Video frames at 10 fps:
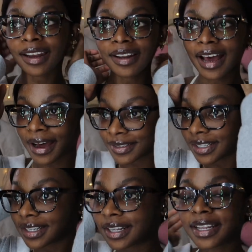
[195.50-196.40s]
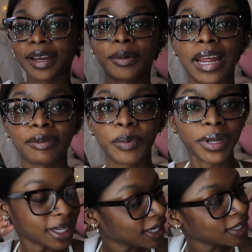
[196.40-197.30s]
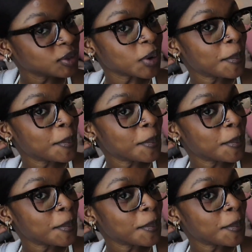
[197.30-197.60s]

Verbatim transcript: don't know how it's gonna look like when I have to put it into a